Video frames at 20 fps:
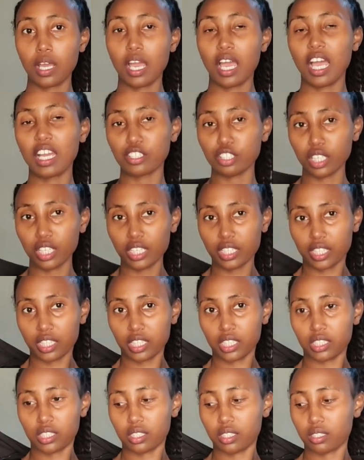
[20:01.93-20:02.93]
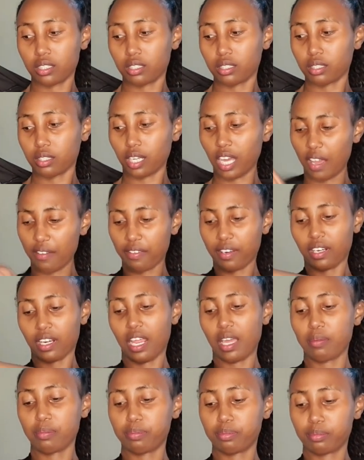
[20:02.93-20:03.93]
Actually, this cover
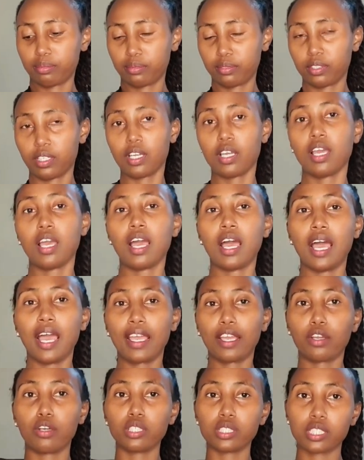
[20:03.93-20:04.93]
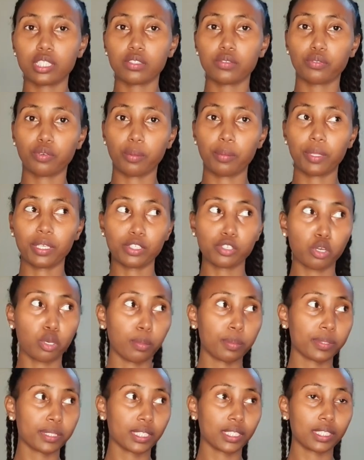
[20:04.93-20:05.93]
up, I got it from the
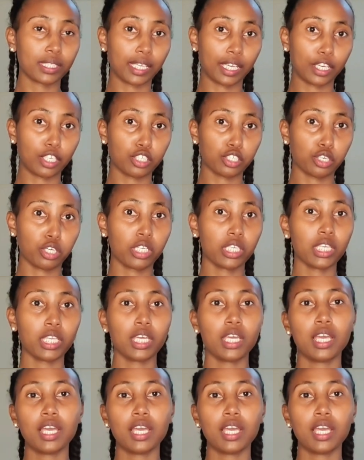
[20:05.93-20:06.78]
tops section.